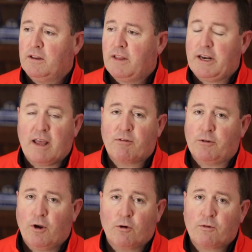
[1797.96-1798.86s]
They never
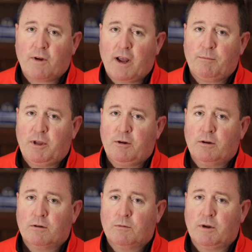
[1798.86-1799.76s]
notified me
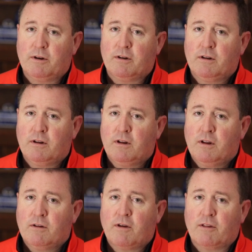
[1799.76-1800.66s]
when
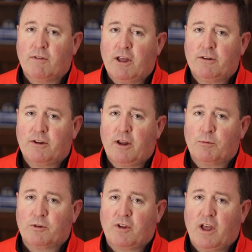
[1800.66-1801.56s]
Father Valentine
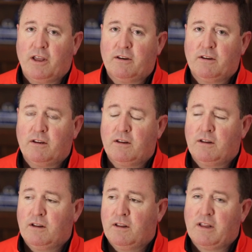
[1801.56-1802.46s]
resigned.
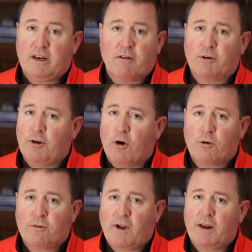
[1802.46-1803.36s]
They never
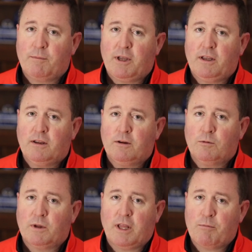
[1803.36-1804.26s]
notified me
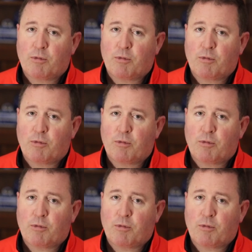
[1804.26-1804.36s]
when they